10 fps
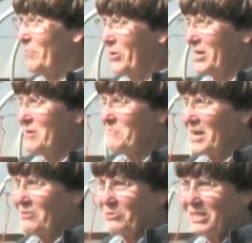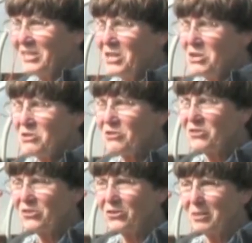pretty bad wind
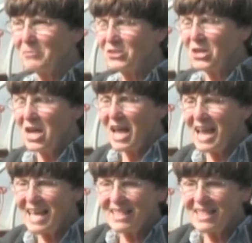storms, yeah.